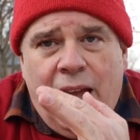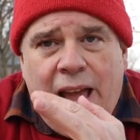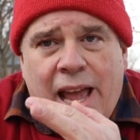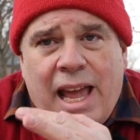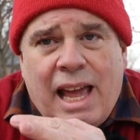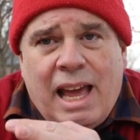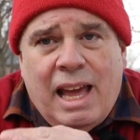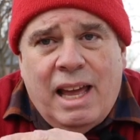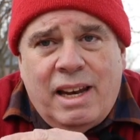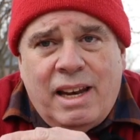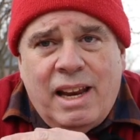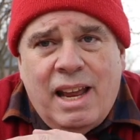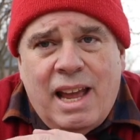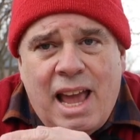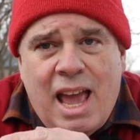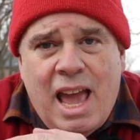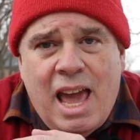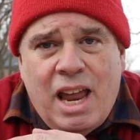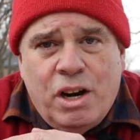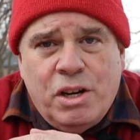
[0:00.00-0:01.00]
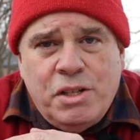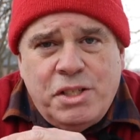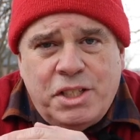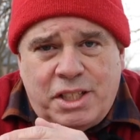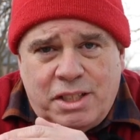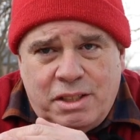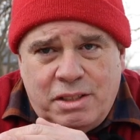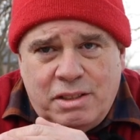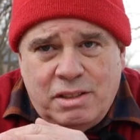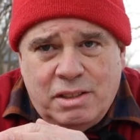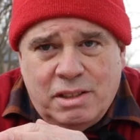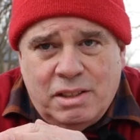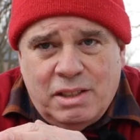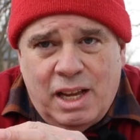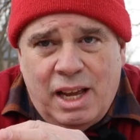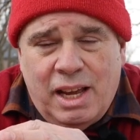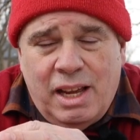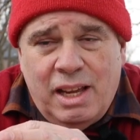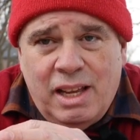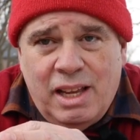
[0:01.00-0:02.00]
and energy.
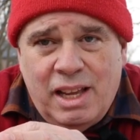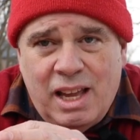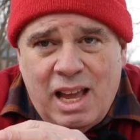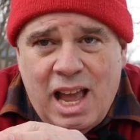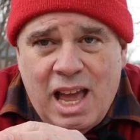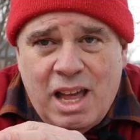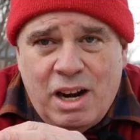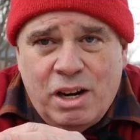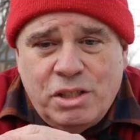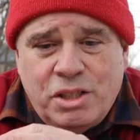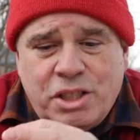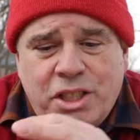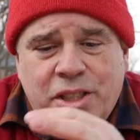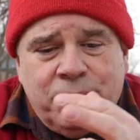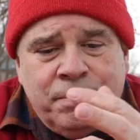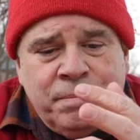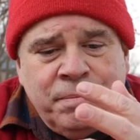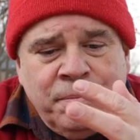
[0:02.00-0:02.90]
Okay? Energy.